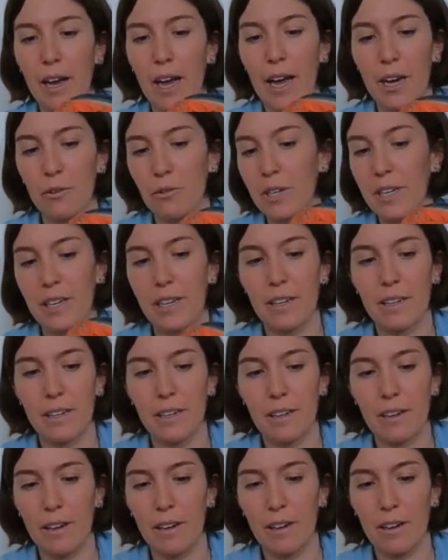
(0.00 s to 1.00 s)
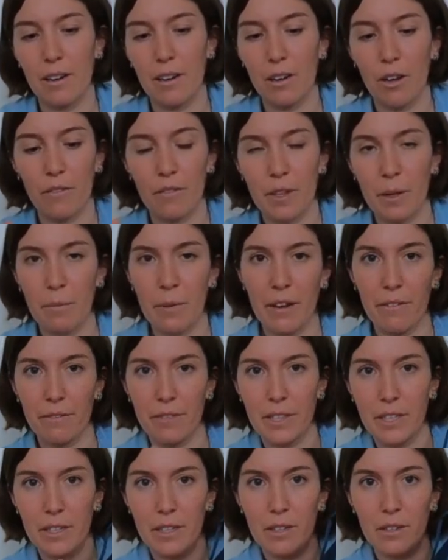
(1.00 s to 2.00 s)
I really love them. They
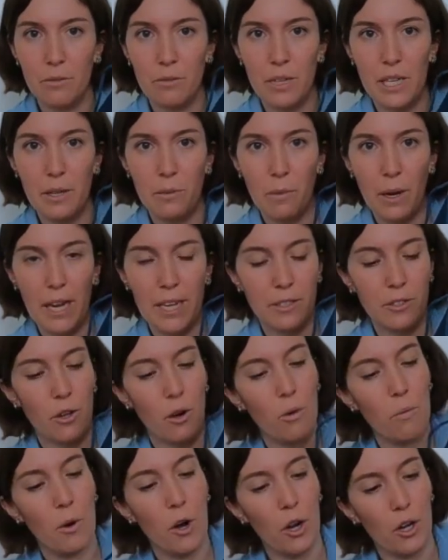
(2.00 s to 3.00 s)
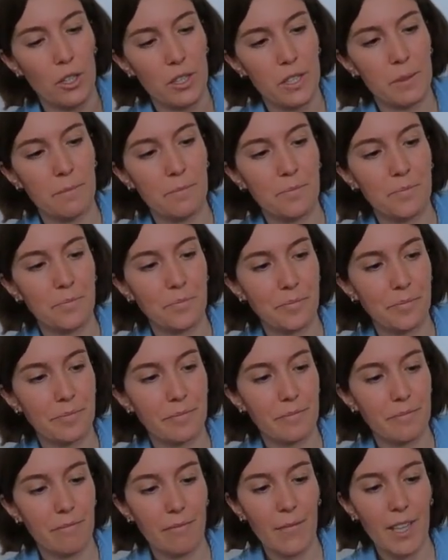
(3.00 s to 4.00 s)
have the really wide toe box
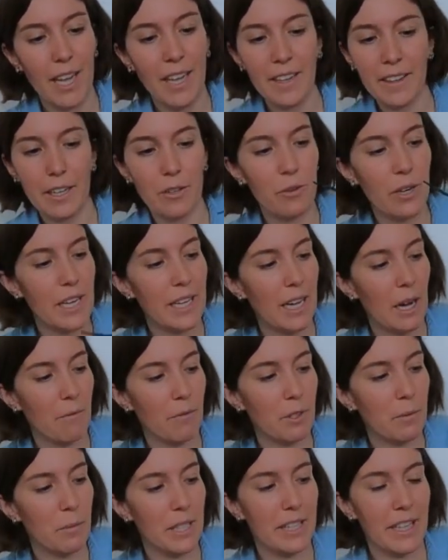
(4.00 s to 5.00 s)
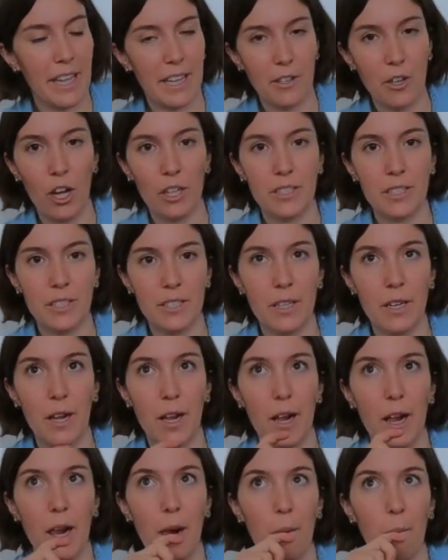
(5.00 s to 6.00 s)
and they're really comfortable. They're not
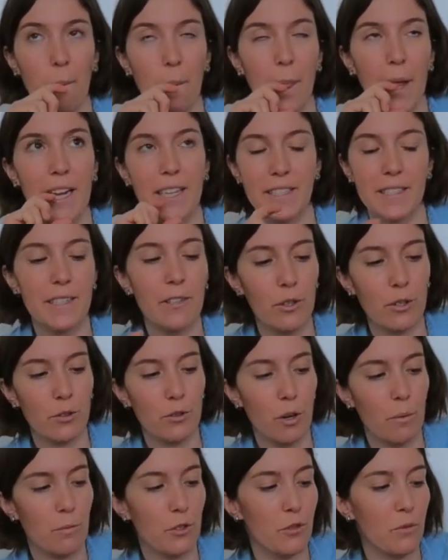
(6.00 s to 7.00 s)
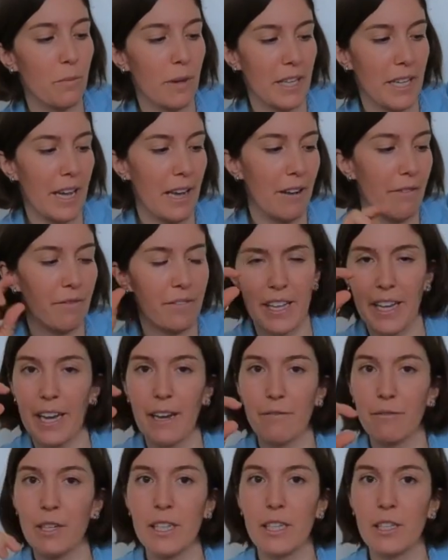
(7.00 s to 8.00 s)
a zero drop shoe, but they
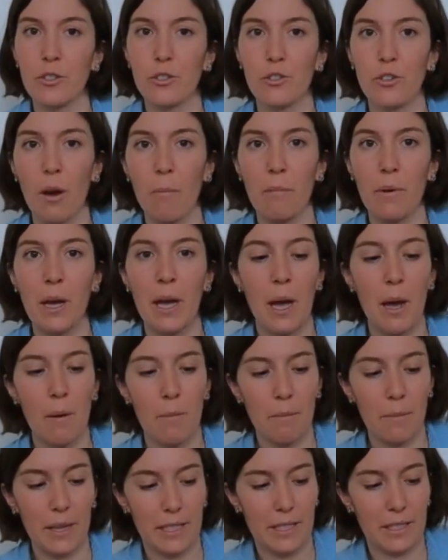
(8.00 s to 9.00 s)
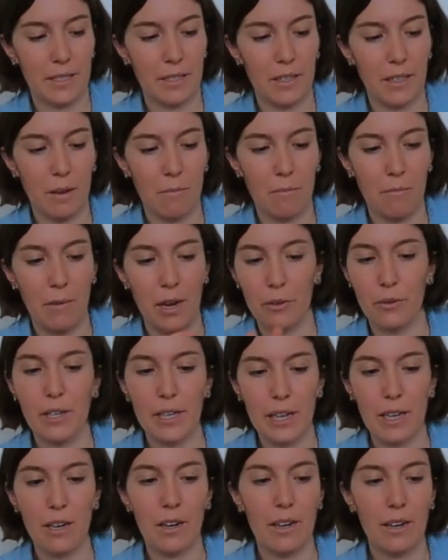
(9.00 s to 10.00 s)
have a little drop, but I
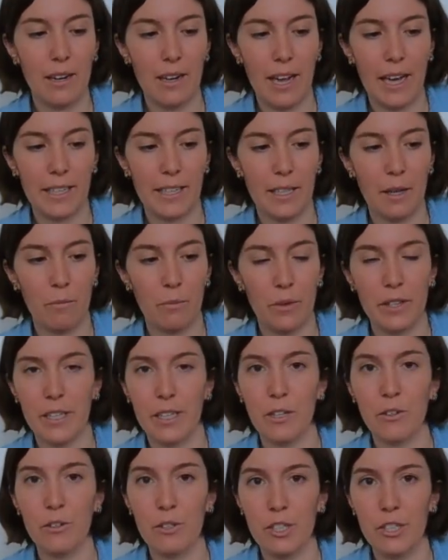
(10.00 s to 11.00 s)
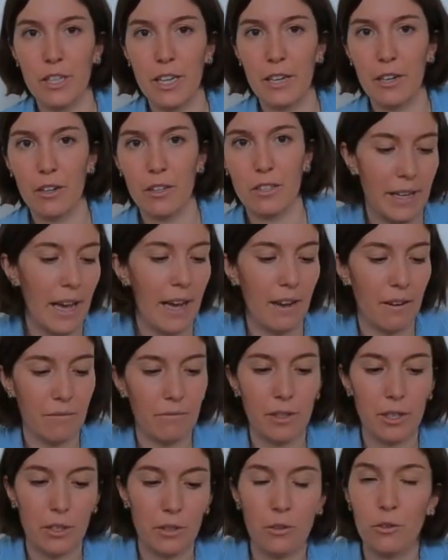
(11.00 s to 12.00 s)
really like them with the cushion and they have
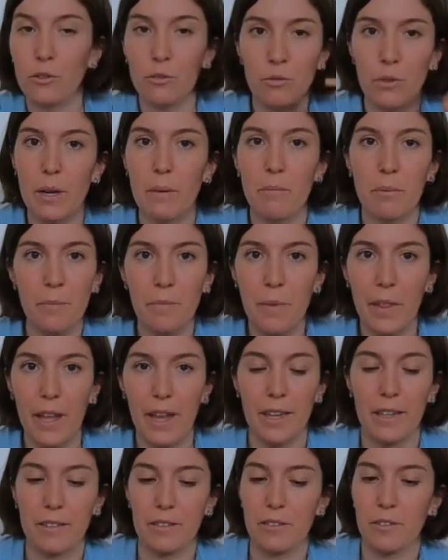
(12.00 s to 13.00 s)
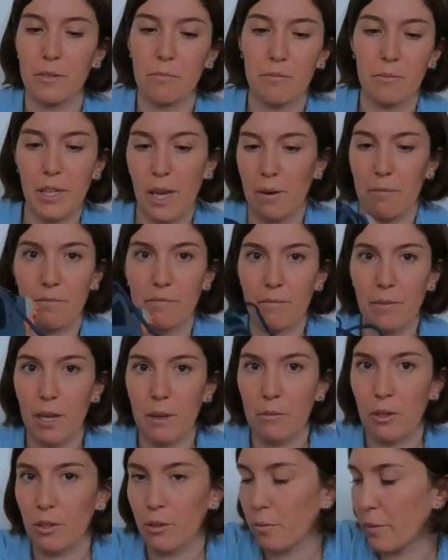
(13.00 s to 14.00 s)
a good grip, and yeah,
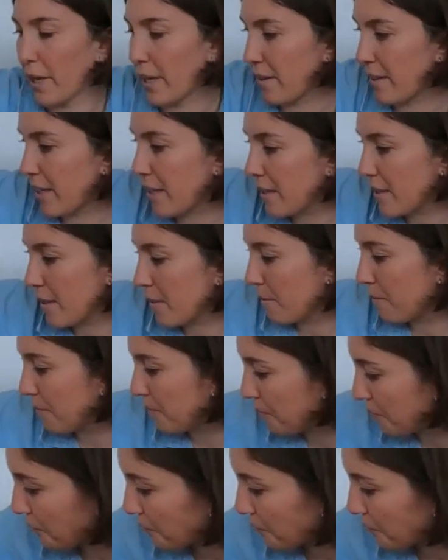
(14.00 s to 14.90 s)
I'm gonna wear these.